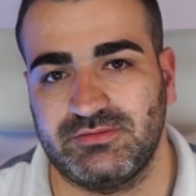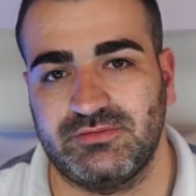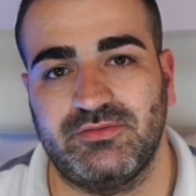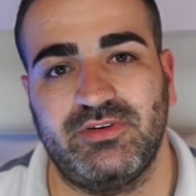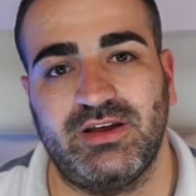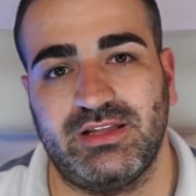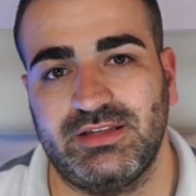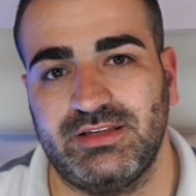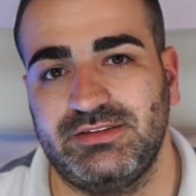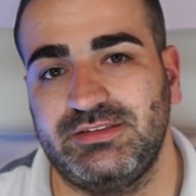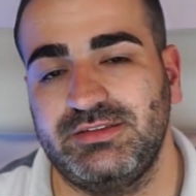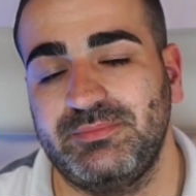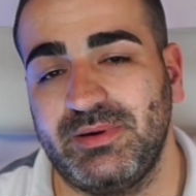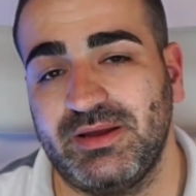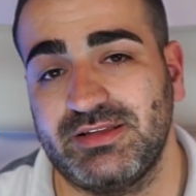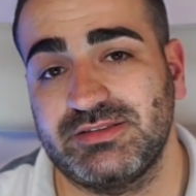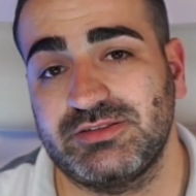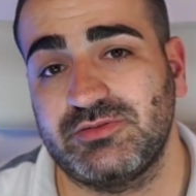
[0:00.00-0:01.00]
Well, it
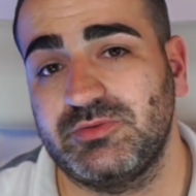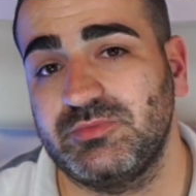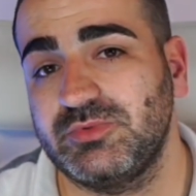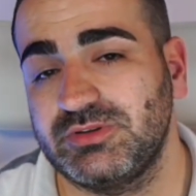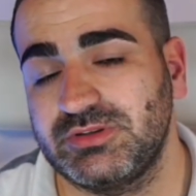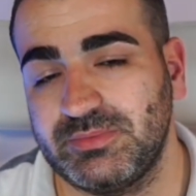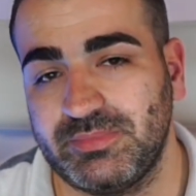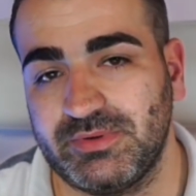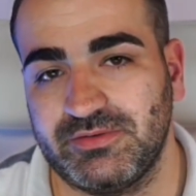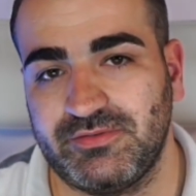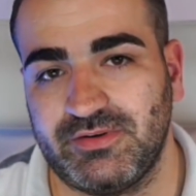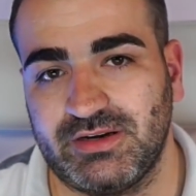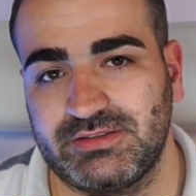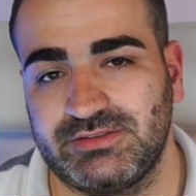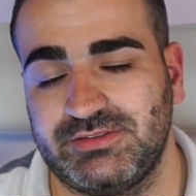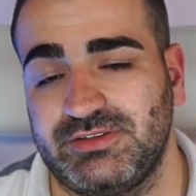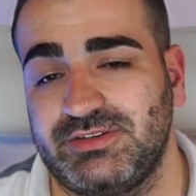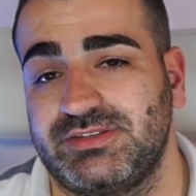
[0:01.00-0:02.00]
depends on multiple
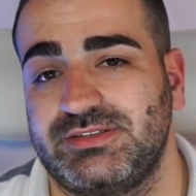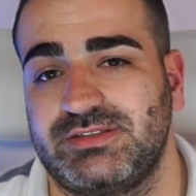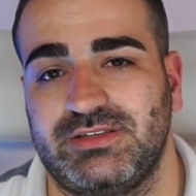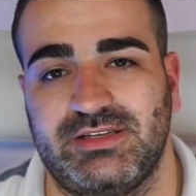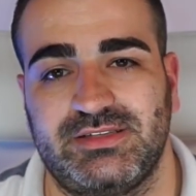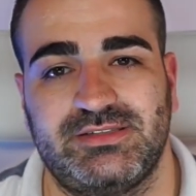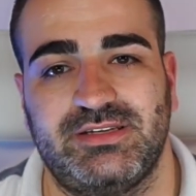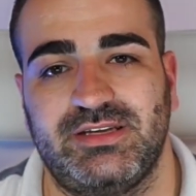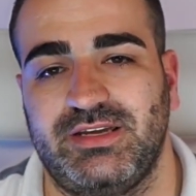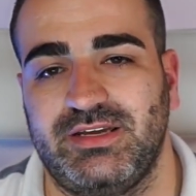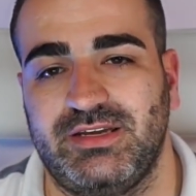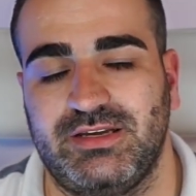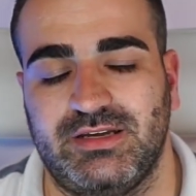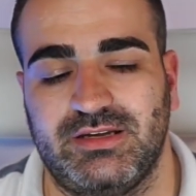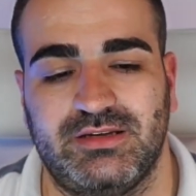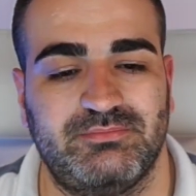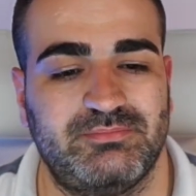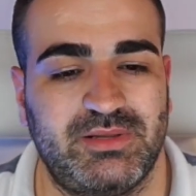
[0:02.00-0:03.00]
factors. Let's
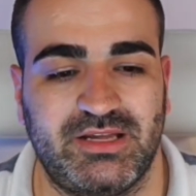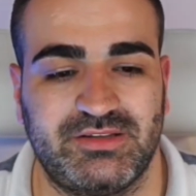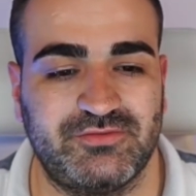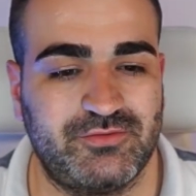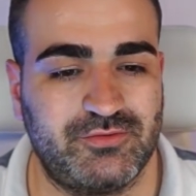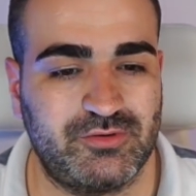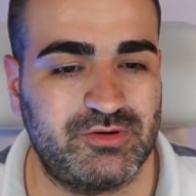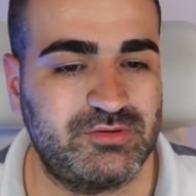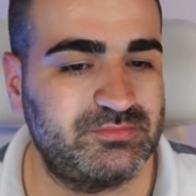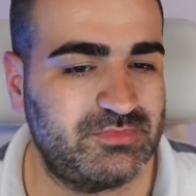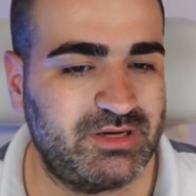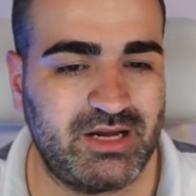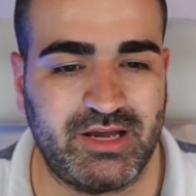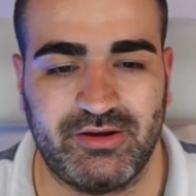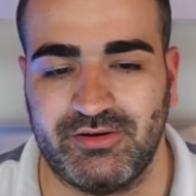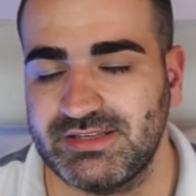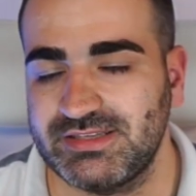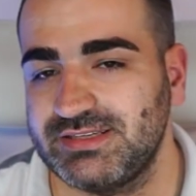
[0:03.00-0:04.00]
say platform,
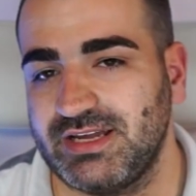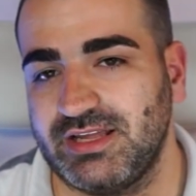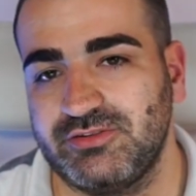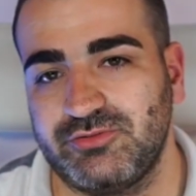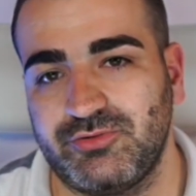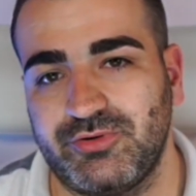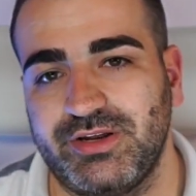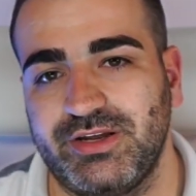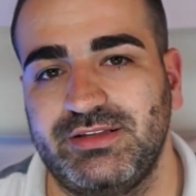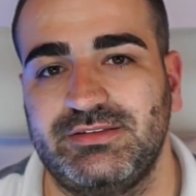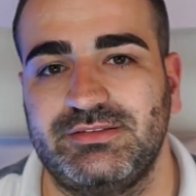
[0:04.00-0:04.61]
iOS, Android,